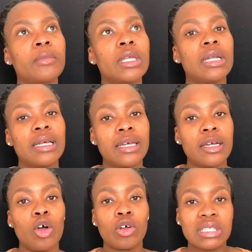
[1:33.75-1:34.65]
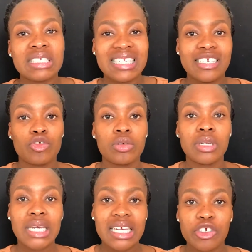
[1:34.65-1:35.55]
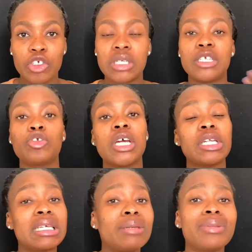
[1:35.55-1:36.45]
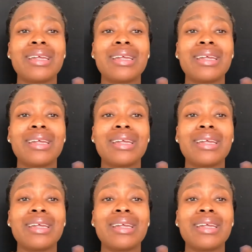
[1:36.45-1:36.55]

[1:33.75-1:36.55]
like on this natural hair journey trying to keep it